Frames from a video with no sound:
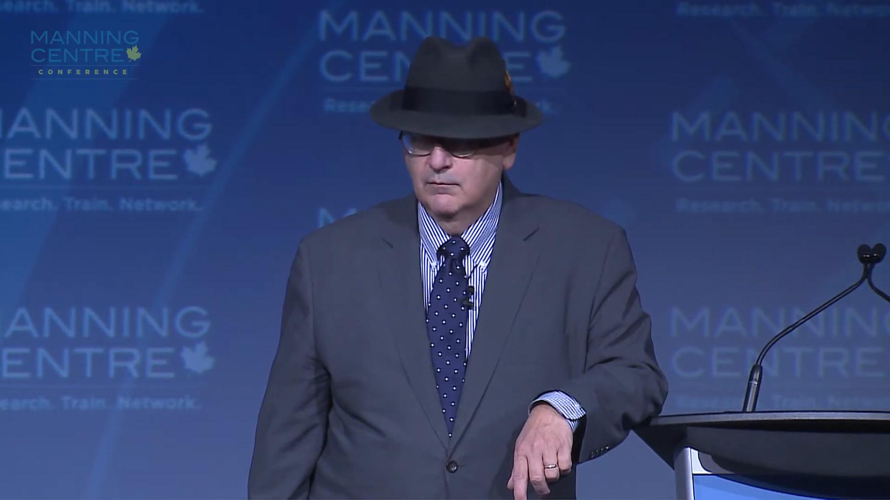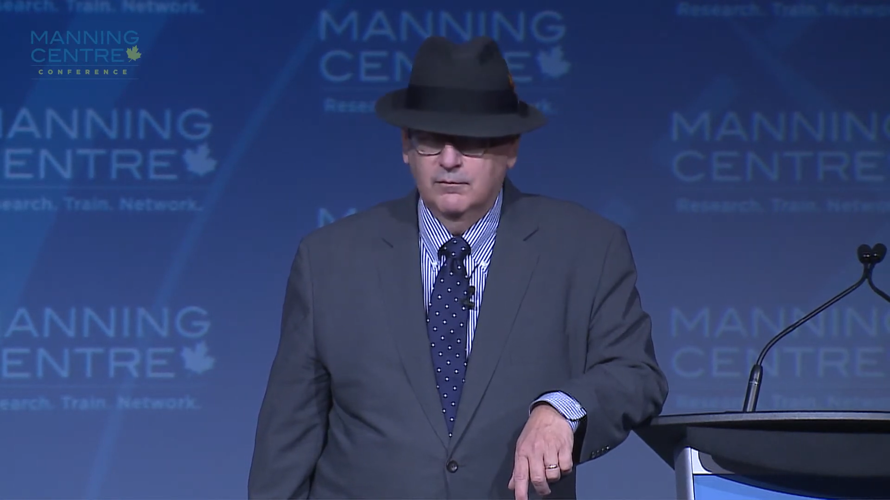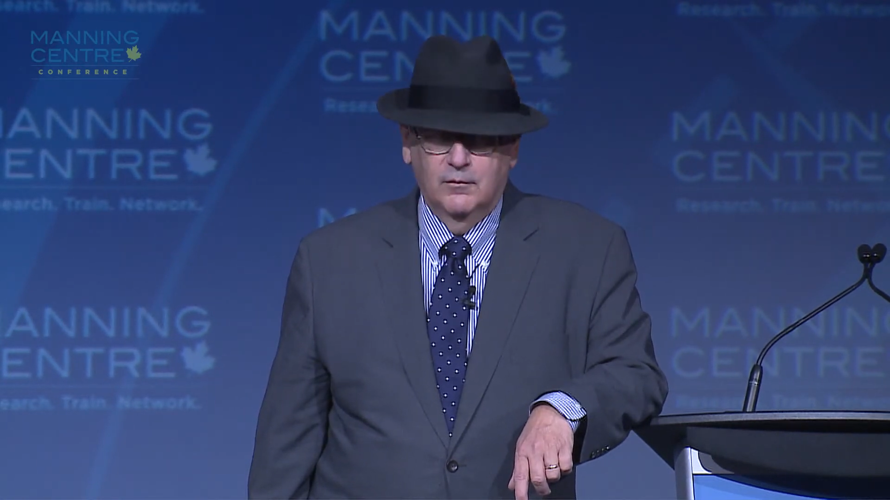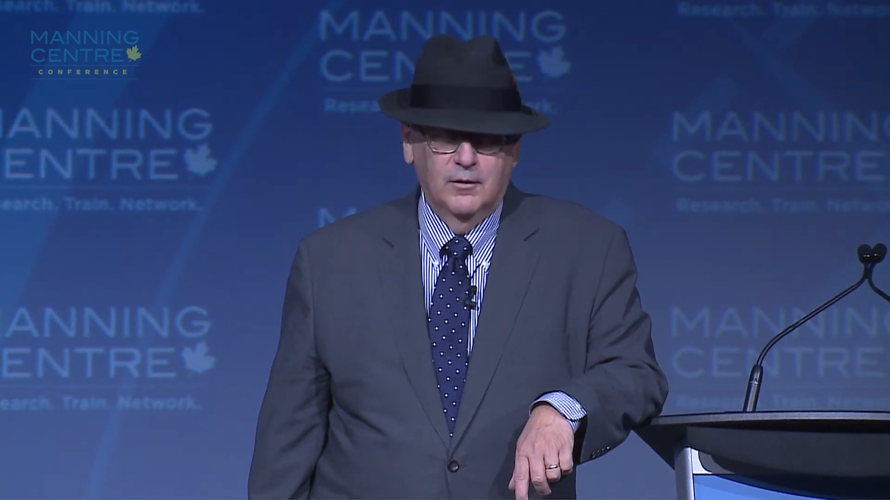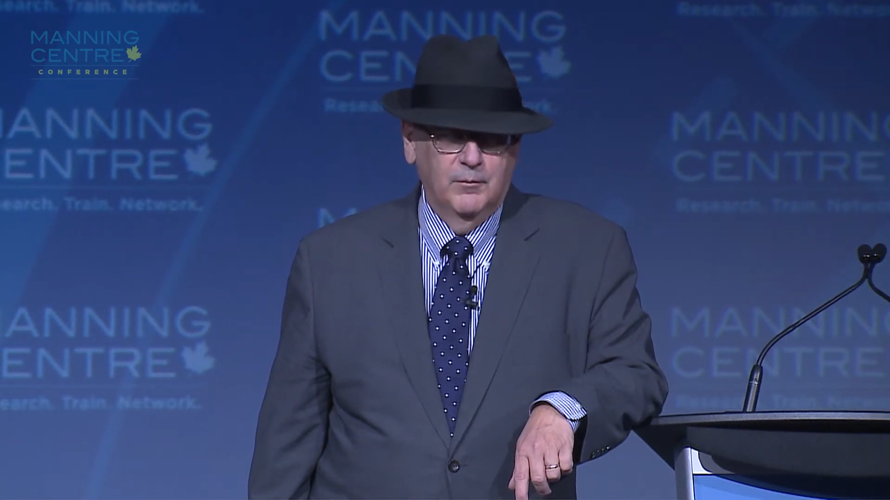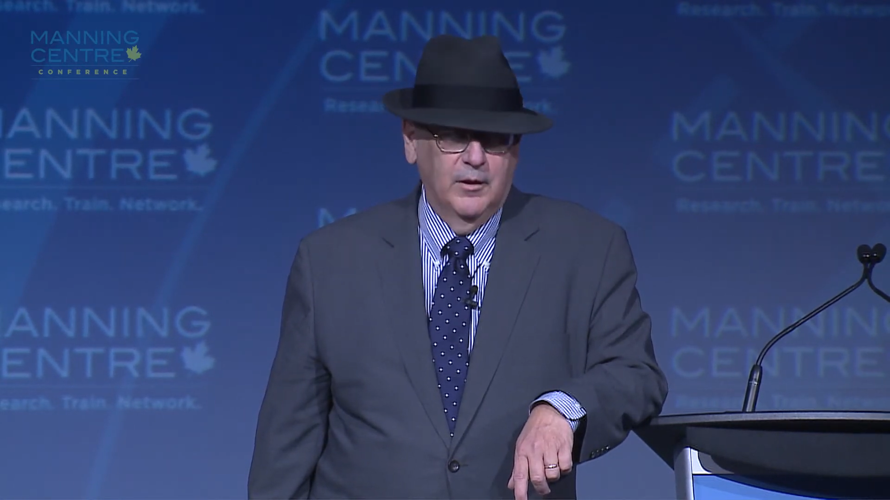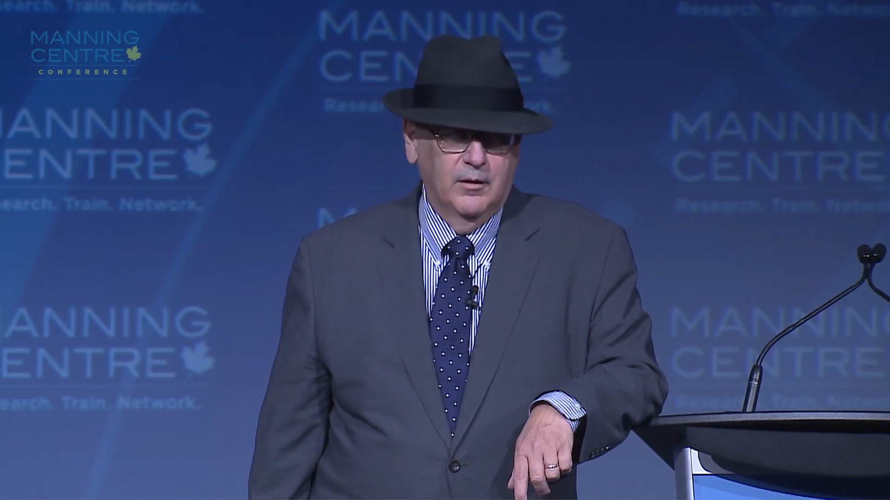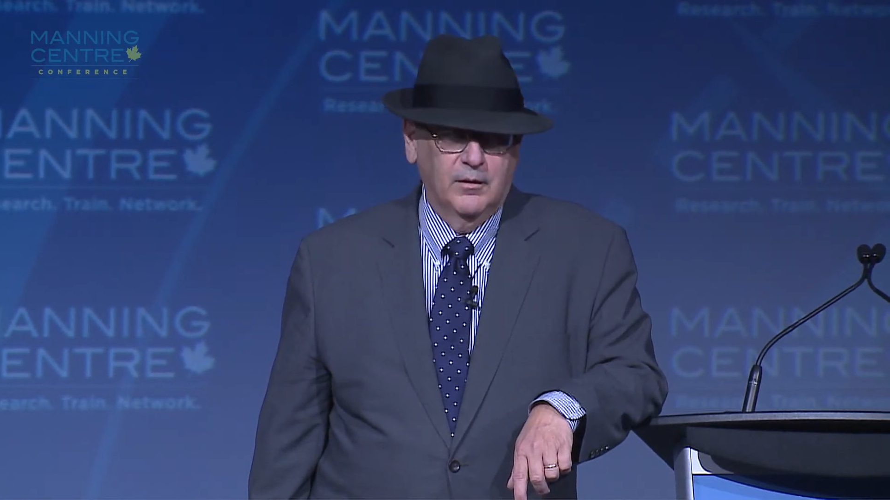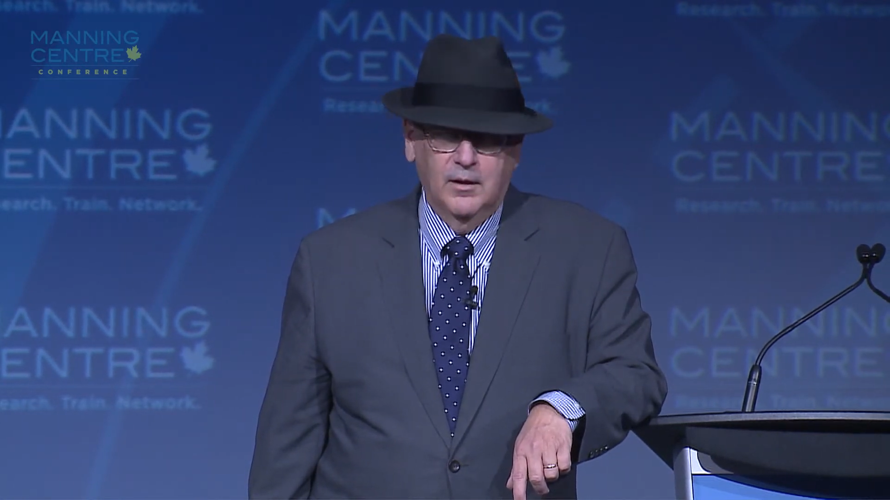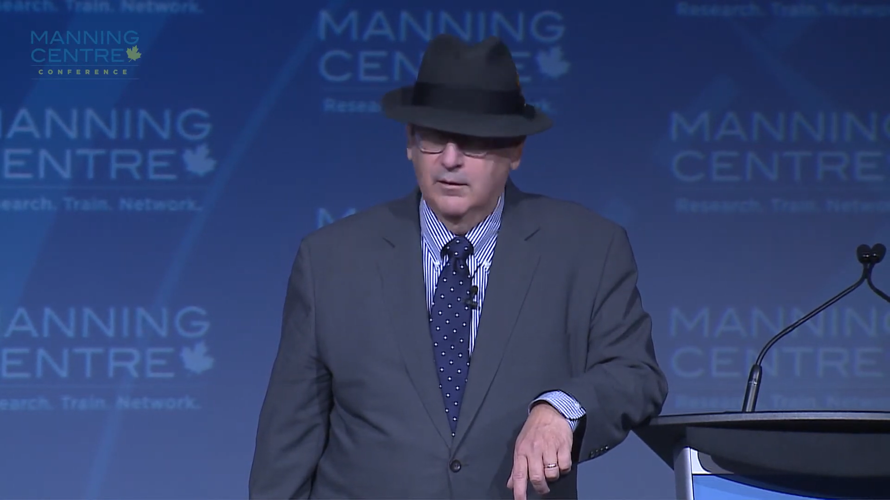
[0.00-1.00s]
for
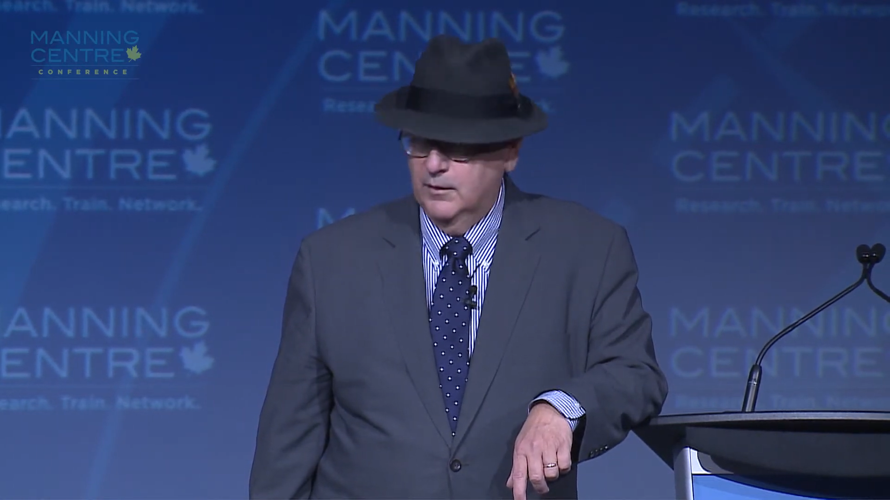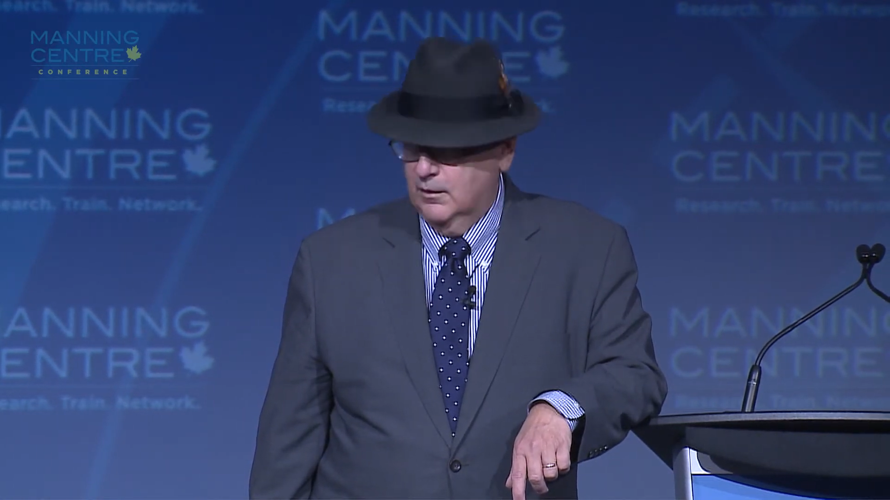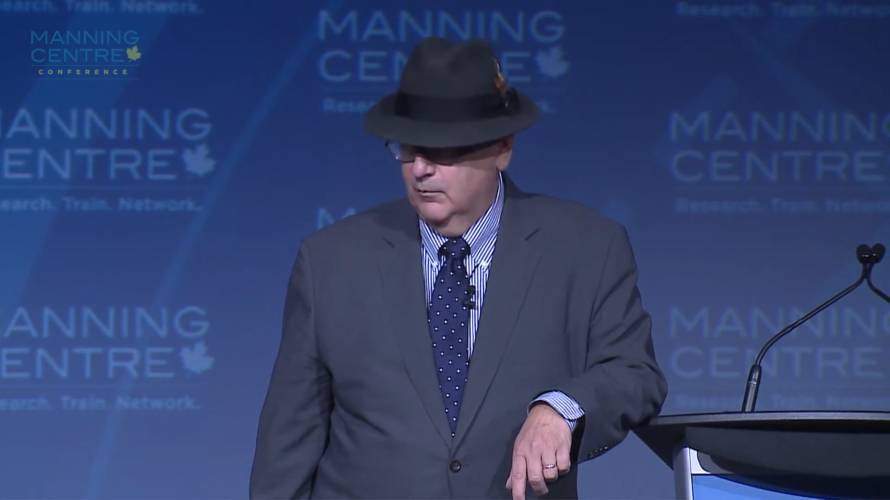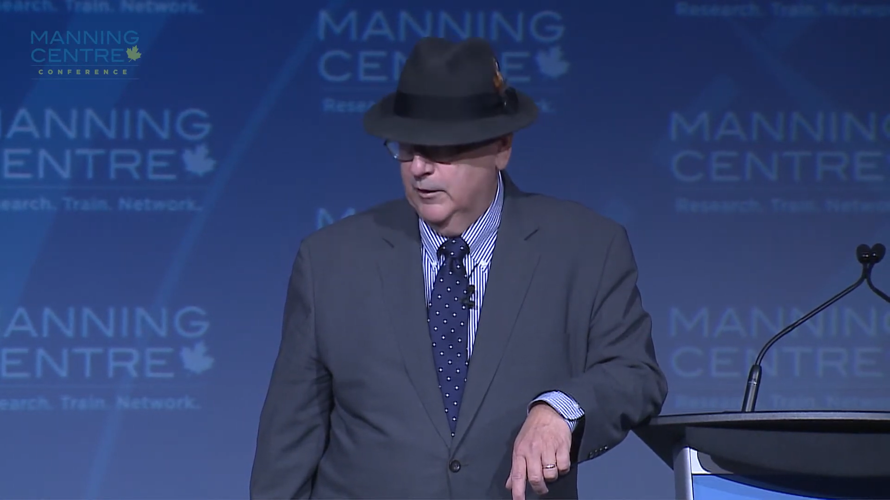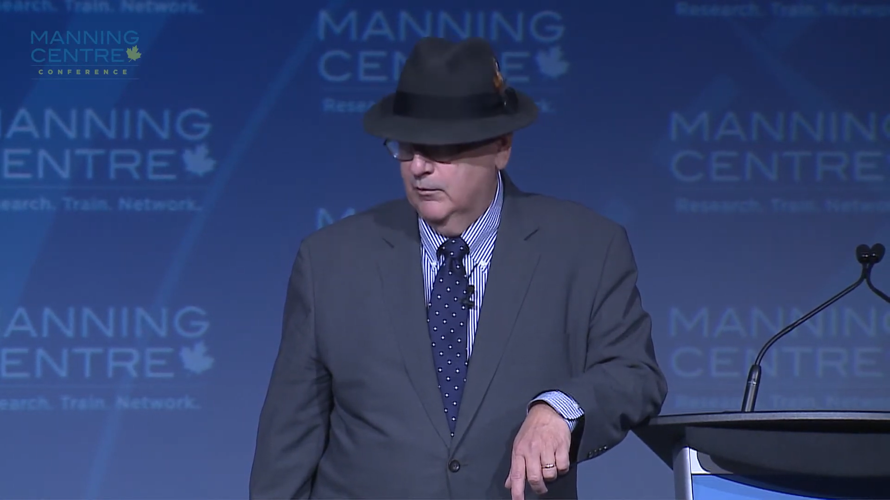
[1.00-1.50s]
America, and I think it'll be